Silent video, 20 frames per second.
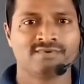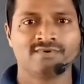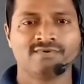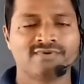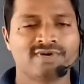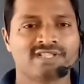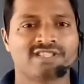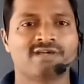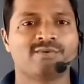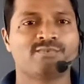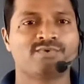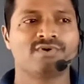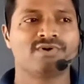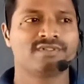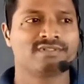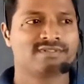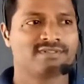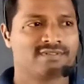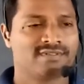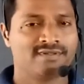For
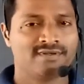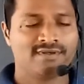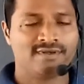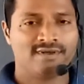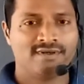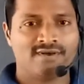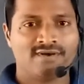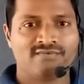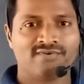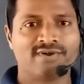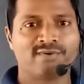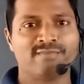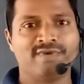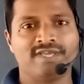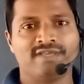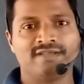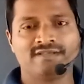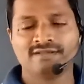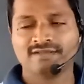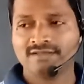suppose, for
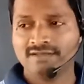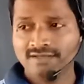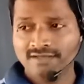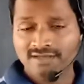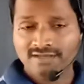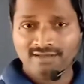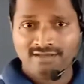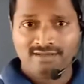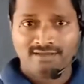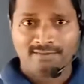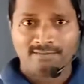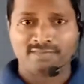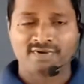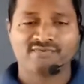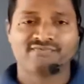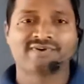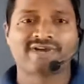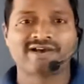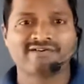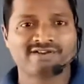me, my
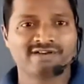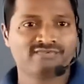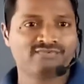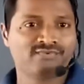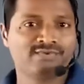favorite